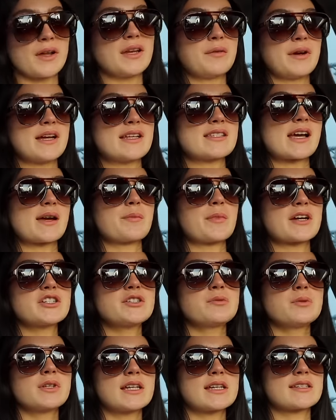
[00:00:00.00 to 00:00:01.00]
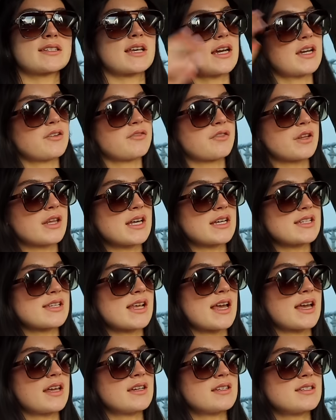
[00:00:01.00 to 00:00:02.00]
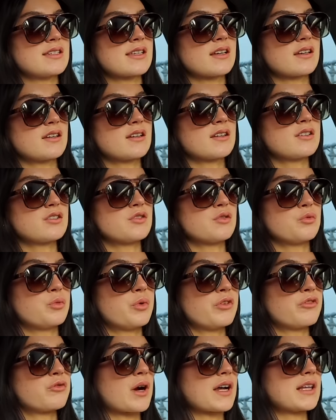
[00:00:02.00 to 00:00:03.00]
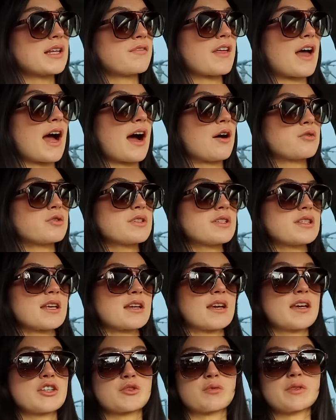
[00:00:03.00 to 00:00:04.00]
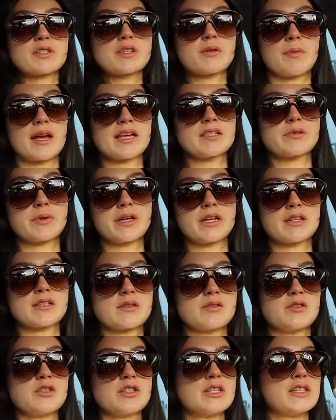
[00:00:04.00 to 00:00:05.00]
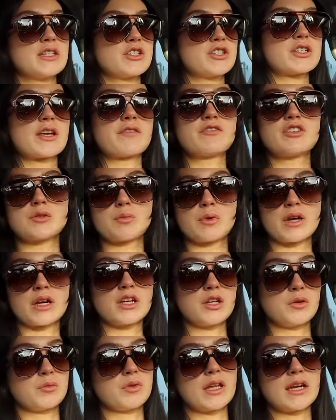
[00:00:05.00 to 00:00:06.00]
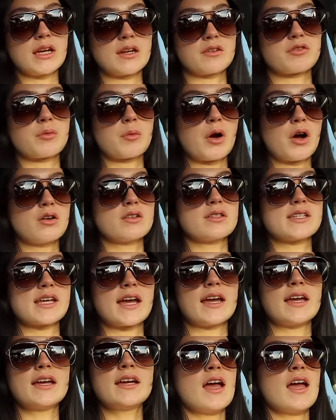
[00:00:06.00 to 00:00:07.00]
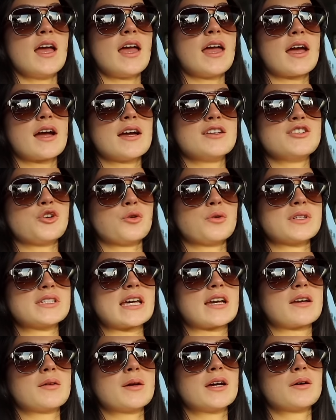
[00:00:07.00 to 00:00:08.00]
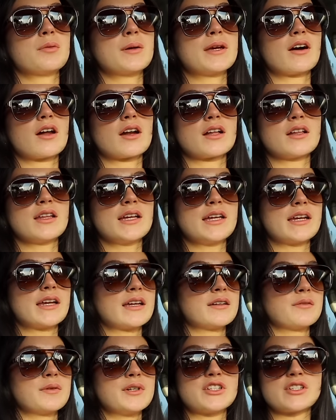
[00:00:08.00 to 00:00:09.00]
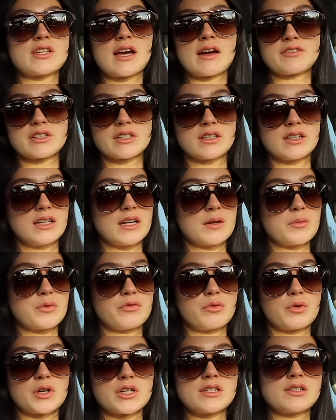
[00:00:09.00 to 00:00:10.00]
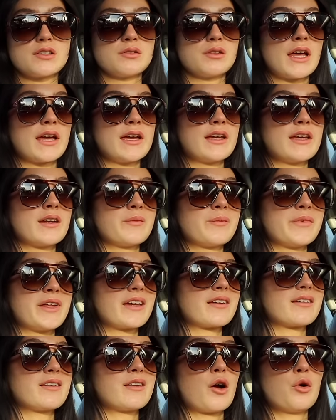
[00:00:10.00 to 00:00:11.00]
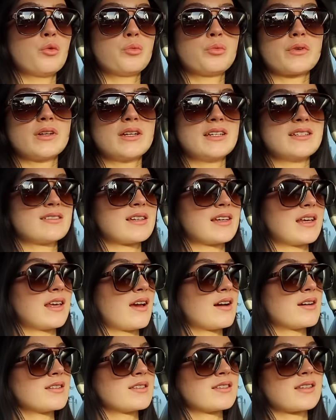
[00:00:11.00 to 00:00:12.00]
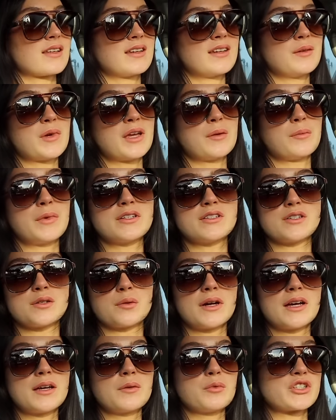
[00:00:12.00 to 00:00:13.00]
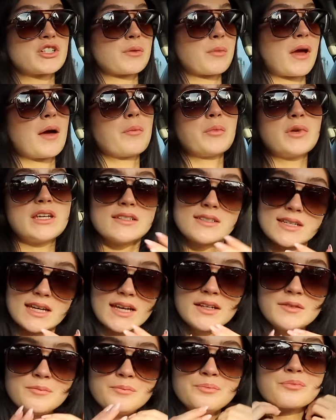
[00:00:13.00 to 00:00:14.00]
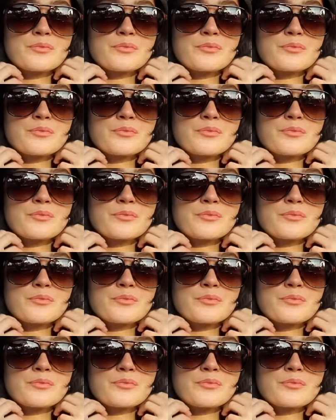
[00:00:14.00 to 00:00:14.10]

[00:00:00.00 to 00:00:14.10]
anyways, I'm actually really excited for this. And before I left the house, the kitchen was a mess because the dishes have just been accumulating from all day. And Joel was like, we gotta clean it. We just have to clean it before it's too late. And I'm like, nope. And he's like, yes. And he made me do it, which I'm happy he did